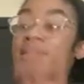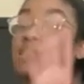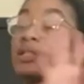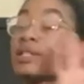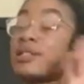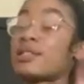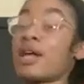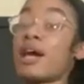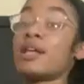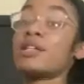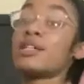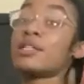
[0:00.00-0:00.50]
Cause
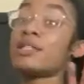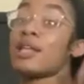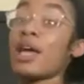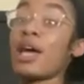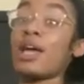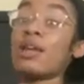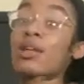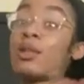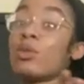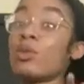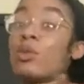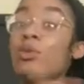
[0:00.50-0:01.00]
I just had
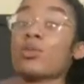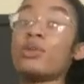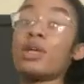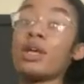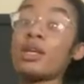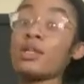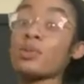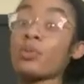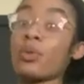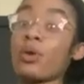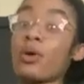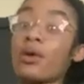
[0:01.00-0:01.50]
the little dance
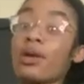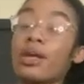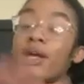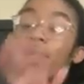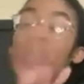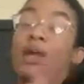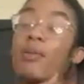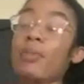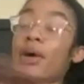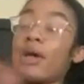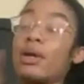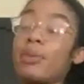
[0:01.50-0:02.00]
party and
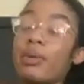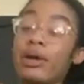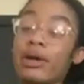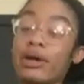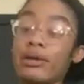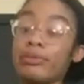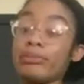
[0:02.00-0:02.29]
I'm out of breath.